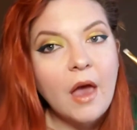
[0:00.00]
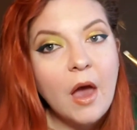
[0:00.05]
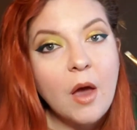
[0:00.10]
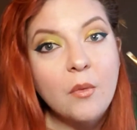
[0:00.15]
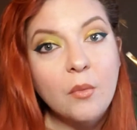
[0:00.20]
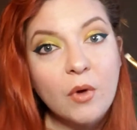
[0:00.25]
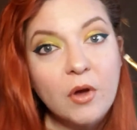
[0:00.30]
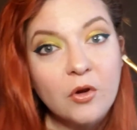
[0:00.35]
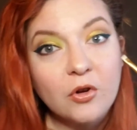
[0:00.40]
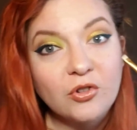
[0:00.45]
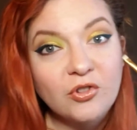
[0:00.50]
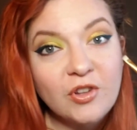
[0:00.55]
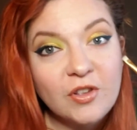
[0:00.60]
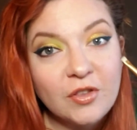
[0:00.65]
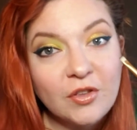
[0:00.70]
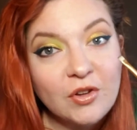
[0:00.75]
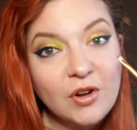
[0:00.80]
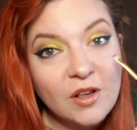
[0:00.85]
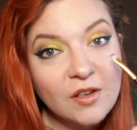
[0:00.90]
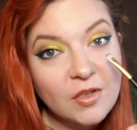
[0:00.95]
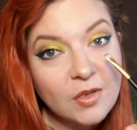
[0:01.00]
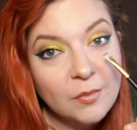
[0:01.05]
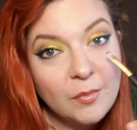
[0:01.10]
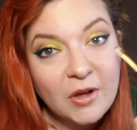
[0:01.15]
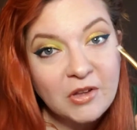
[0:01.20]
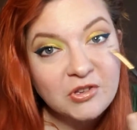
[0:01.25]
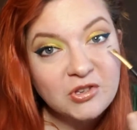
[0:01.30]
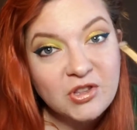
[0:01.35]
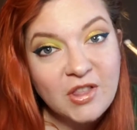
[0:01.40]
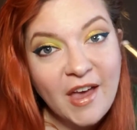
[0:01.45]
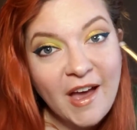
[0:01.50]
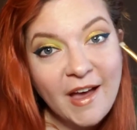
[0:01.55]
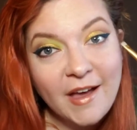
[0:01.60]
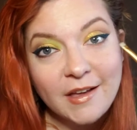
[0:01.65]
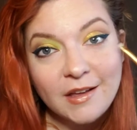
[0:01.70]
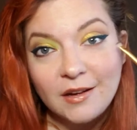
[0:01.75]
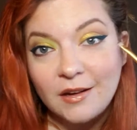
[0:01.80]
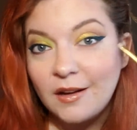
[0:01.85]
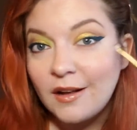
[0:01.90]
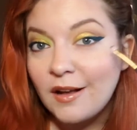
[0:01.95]
And we are just gonna smudge
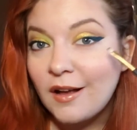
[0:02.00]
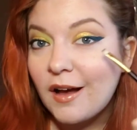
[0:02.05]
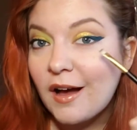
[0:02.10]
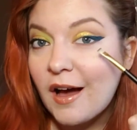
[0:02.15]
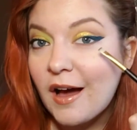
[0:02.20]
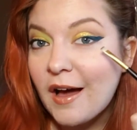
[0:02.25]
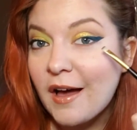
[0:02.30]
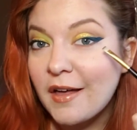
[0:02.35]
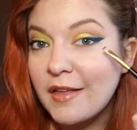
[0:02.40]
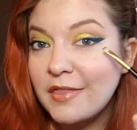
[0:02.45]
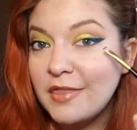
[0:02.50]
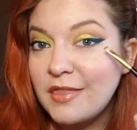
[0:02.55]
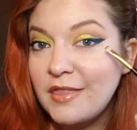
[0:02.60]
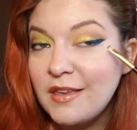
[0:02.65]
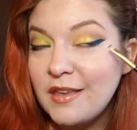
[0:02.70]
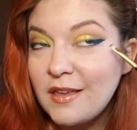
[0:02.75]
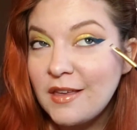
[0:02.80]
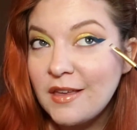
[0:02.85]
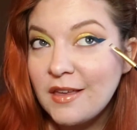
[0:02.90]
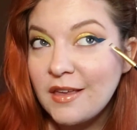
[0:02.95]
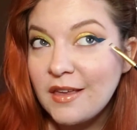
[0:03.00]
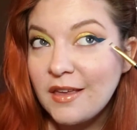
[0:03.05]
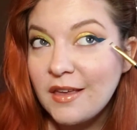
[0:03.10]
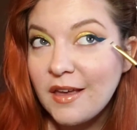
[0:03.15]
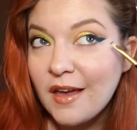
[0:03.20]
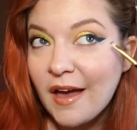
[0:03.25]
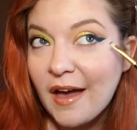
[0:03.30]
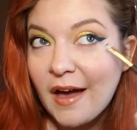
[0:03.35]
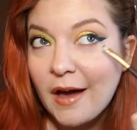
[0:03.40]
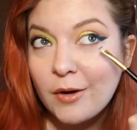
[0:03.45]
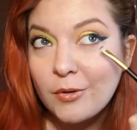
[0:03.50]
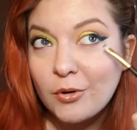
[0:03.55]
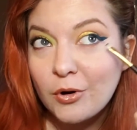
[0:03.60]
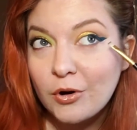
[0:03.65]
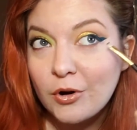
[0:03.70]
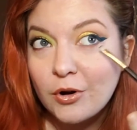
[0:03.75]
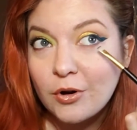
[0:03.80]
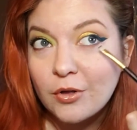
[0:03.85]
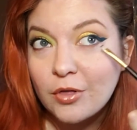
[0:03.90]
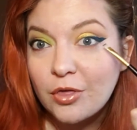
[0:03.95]
that on the
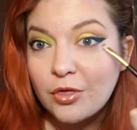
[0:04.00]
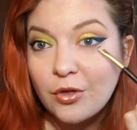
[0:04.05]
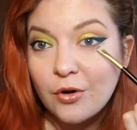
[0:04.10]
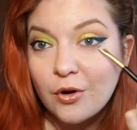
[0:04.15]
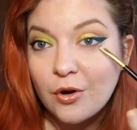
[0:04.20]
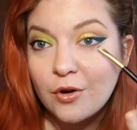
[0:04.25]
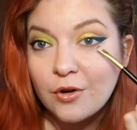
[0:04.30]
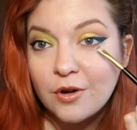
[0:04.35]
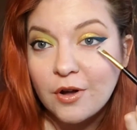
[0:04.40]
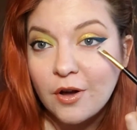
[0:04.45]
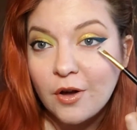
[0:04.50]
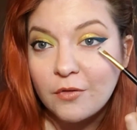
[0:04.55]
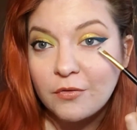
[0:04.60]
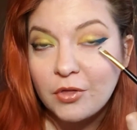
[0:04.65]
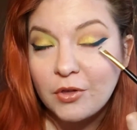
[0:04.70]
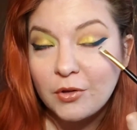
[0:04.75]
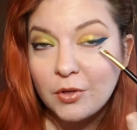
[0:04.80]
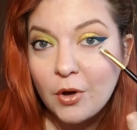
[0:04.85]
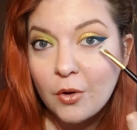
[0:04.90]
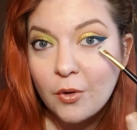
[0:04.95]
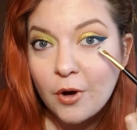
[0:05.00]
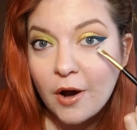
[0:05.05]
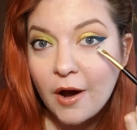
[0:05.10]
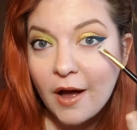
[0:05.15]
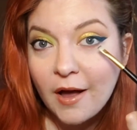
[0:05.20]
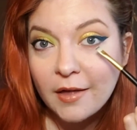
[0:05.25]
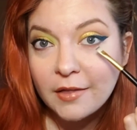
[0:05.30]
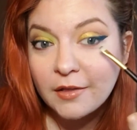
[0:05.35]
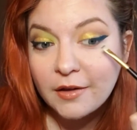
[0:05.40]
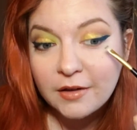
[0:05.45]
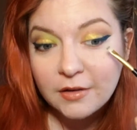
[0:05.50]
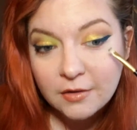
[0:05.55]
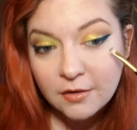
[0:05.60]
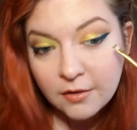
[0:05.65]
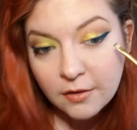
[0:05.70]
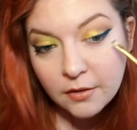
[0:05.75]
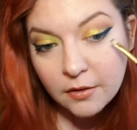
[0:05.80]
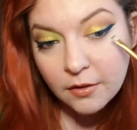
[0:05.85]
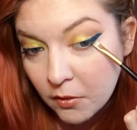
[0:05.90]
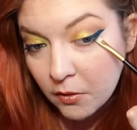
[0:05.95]
outer third of the lower eyelid,
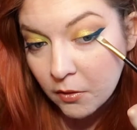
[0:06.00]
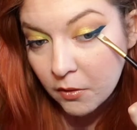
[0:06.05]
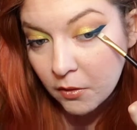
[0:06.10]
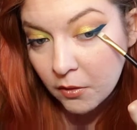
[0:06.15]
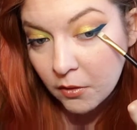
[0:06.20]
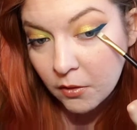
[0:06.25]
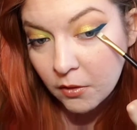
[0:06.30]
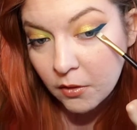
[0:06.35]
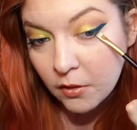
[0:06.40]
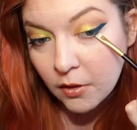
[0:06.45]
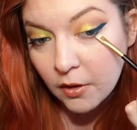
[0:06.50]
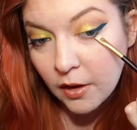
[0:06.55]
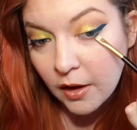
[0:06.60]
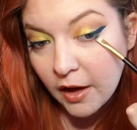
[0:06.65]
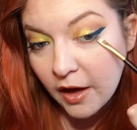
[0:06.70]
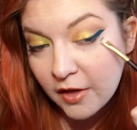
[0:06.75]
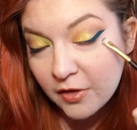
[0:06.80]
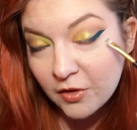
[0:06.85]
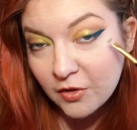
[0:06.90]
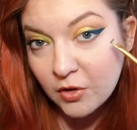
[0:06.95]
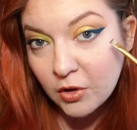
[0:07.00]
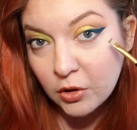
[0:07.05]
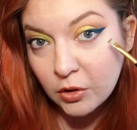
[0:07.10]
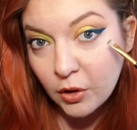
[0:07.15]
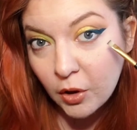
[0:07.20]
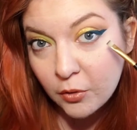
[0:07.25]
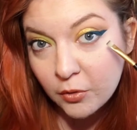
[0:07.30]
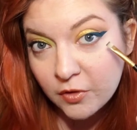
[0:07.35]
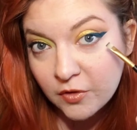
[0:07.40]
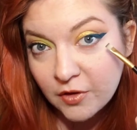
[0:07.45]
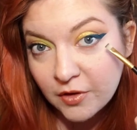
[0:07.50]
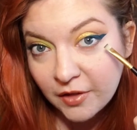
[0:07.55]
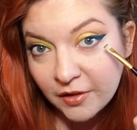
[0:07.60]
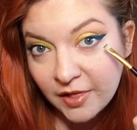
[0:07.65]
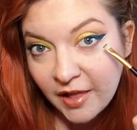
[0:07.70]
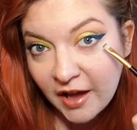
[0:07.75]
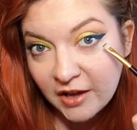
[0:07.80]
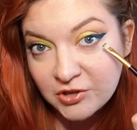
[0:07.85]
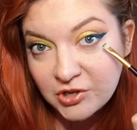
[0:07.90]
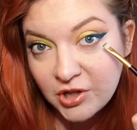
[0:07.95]
as close to the
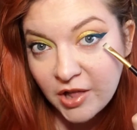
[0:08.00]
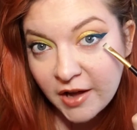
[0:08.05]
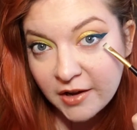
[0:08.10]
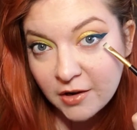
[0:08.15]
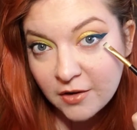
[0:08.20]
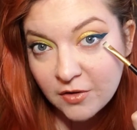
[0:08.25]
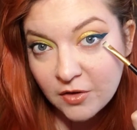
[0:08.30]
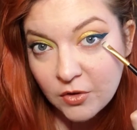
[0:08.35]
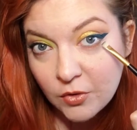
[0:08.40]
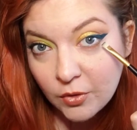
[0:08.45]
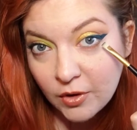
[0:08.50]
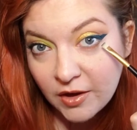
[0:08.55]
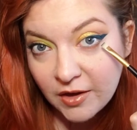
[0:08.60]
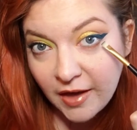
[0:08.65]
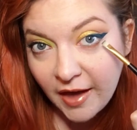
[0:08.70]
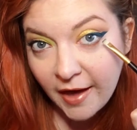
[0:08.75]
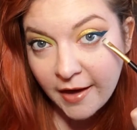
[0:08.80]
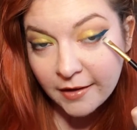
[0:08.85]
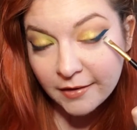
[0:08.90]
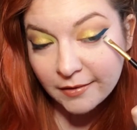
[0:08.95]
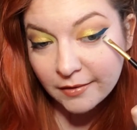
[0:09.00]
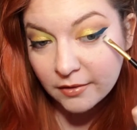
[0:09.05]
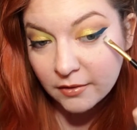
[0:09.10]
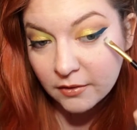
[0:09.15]
lash line as you can get.